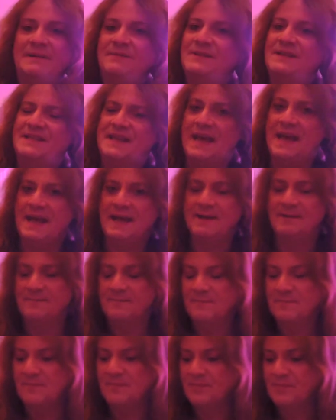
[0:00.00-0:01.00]
of today.
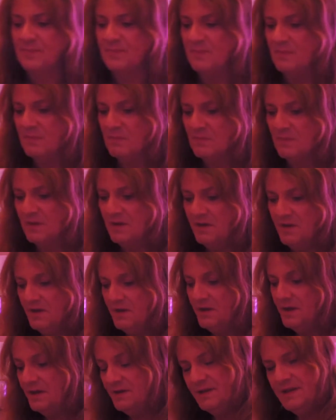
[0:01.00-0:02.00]

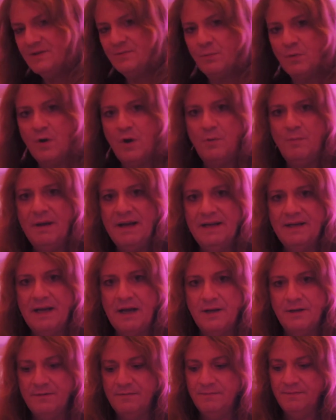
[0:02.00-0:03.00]
And these were all made
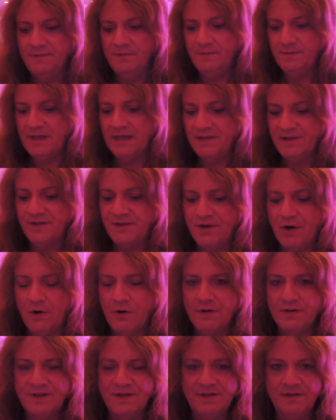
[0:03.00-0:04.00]
out of dead
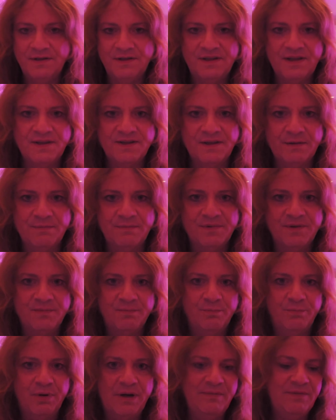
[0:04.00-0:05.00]
stars and
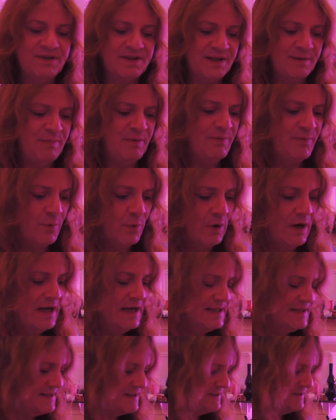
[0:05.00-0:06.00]
systems previously before
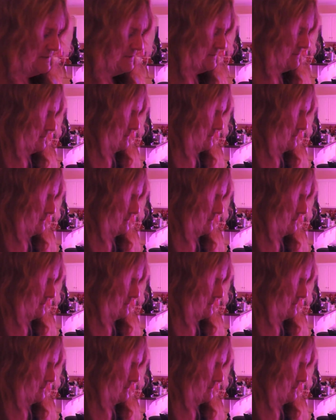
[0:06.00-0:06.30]
us.